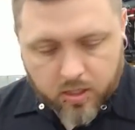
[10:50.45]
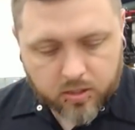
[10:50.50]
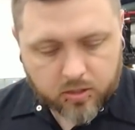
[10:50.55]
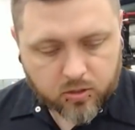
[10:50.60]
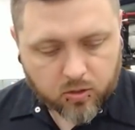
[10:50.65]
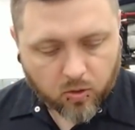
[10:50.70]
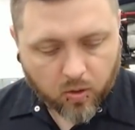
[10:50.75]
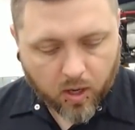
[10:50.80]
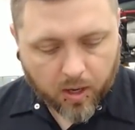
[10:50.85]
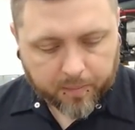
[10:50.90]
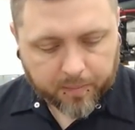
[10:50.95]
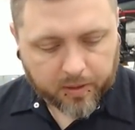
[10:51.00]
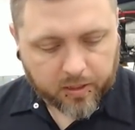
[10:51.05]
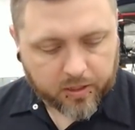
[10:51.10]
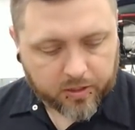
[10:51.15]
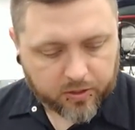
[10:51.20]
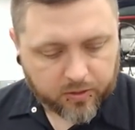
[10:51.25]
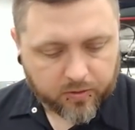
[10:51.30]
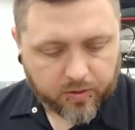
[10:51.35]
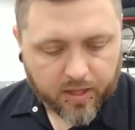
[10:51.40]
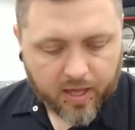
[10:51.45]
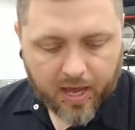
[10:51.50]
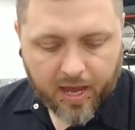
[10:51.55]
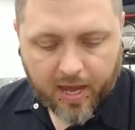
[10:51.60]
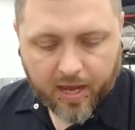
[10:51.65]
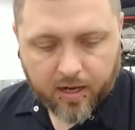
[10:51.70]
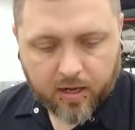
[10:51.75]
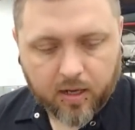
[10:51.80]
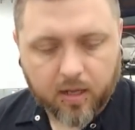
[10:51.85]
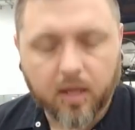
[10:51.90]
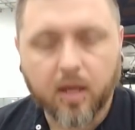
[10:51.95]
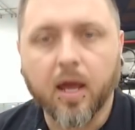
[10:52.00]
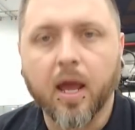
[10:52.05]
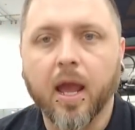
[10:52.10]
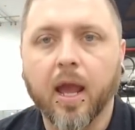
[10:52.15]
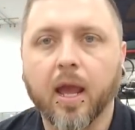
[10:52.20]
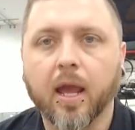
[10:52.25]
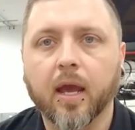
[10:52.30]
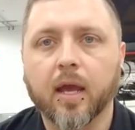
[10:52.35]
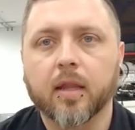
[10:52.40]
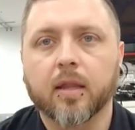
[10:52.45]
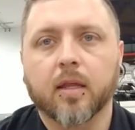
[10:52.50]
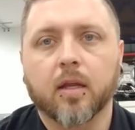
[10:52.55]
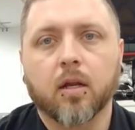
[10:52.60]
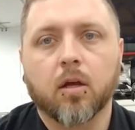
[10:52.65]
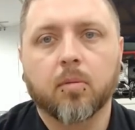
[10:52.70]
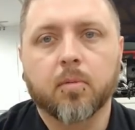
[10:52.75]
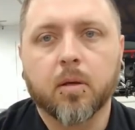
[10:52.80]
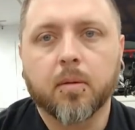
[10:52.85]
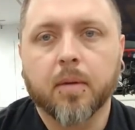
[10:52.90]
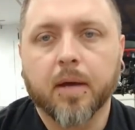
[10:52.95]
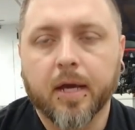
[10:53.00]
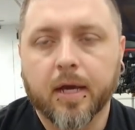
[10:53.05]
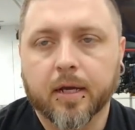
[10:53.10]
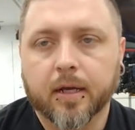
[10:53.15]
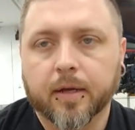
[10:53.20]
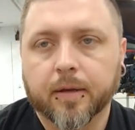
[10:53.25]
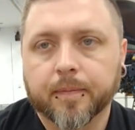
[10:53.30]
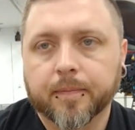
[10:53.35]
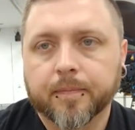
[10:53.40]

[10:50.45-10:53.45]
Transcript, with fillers: so I'm going to do that and then I'll be back.